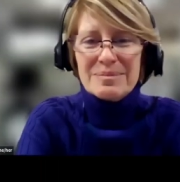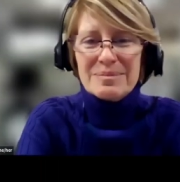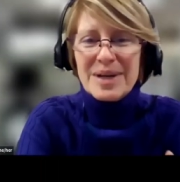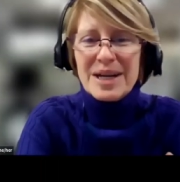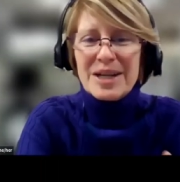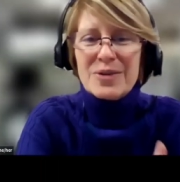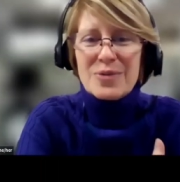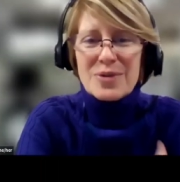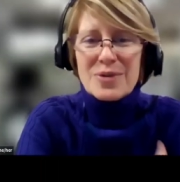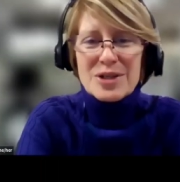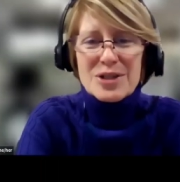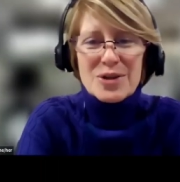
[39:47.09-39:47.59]

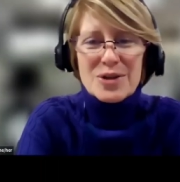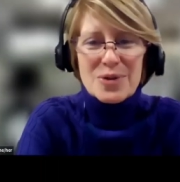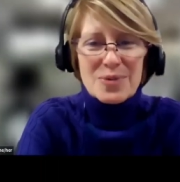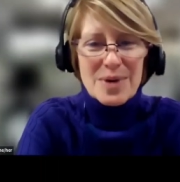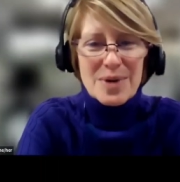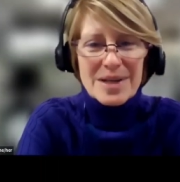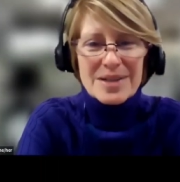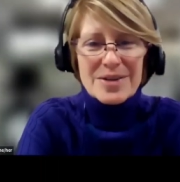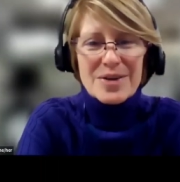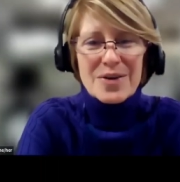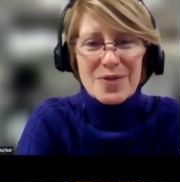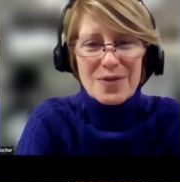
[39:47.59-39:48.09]
increase
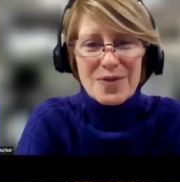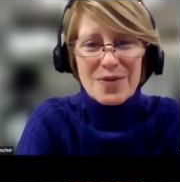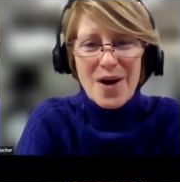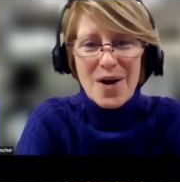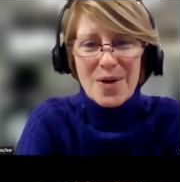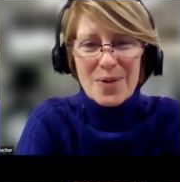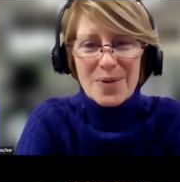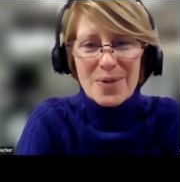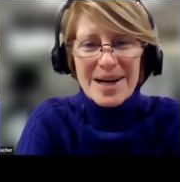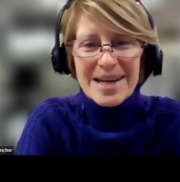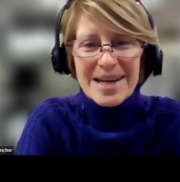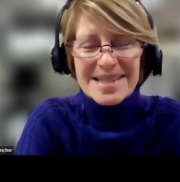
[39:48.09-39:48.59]
your your
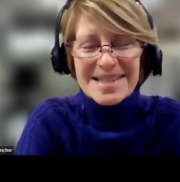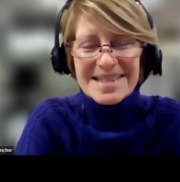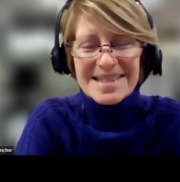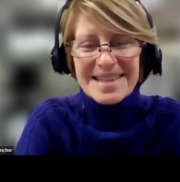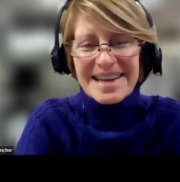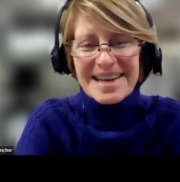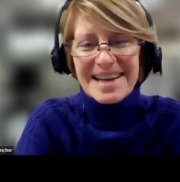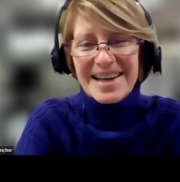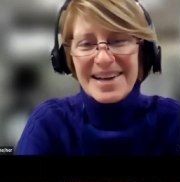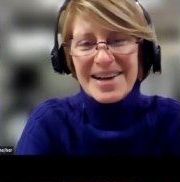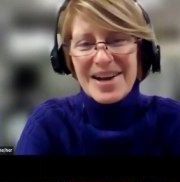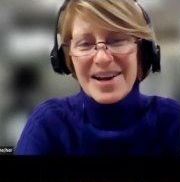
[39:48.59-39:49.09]
fall risk.
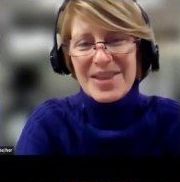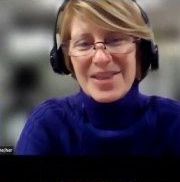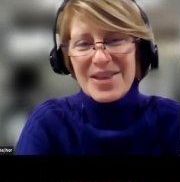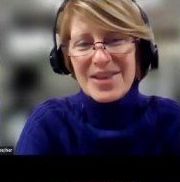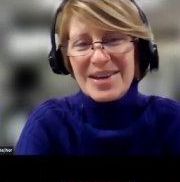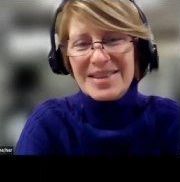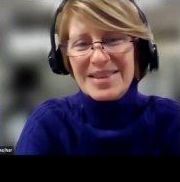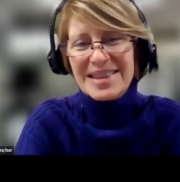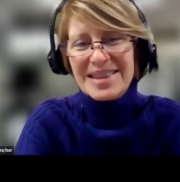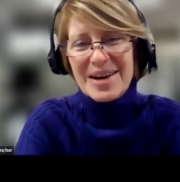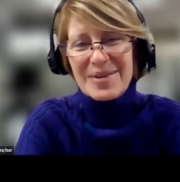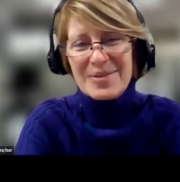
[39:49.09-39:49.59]
And I
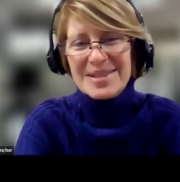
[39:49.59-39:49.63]
thought that